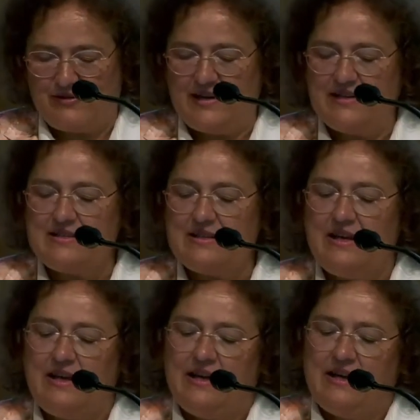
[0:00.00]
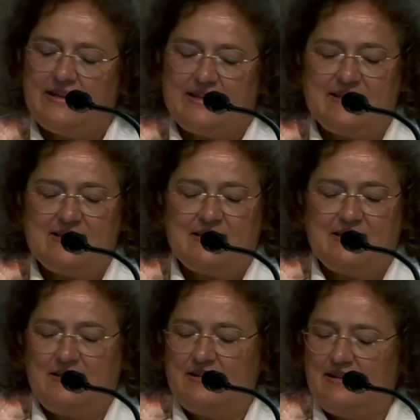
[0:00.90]
the aim of
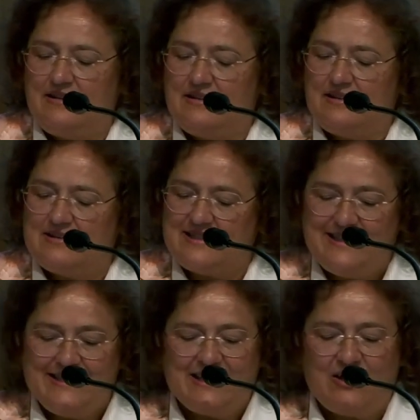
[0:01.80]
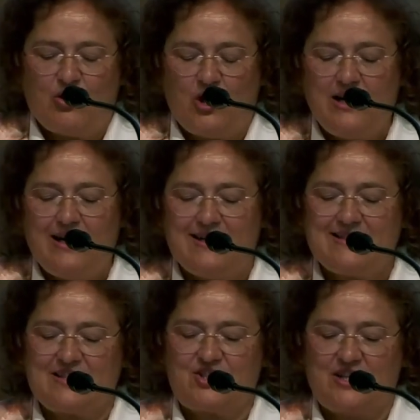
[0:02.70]
the education of boys
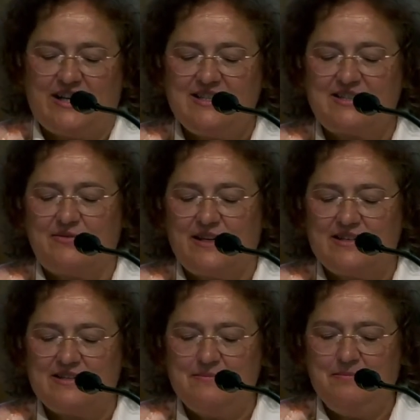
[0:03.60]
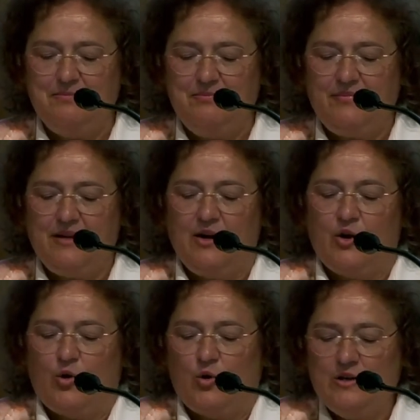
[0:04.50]
and girls is that they
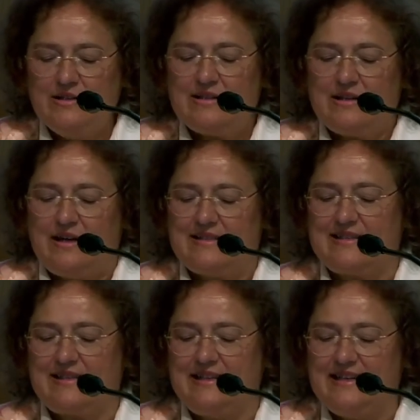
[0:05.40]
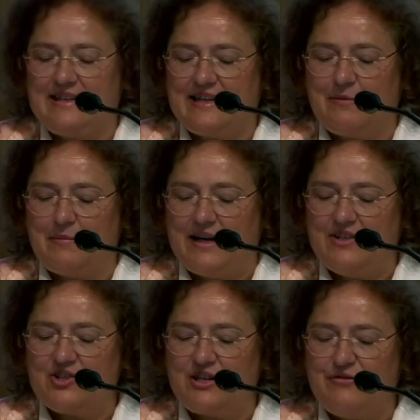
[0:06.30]
perceive their role as
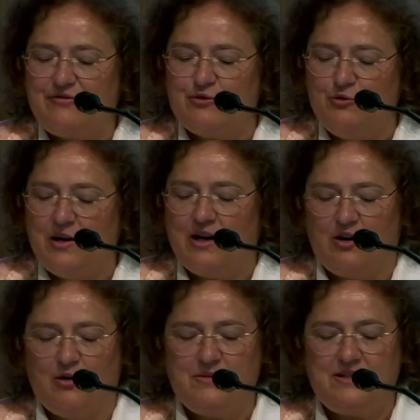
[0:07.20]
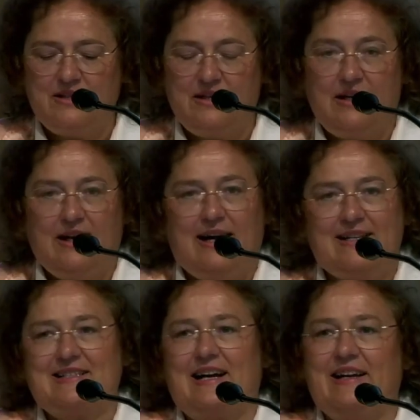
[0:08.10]
sexed beings and as members of the
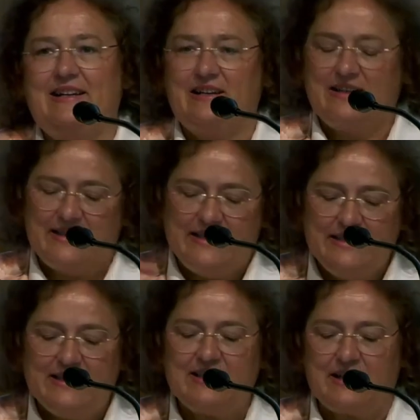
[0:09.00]
community in general,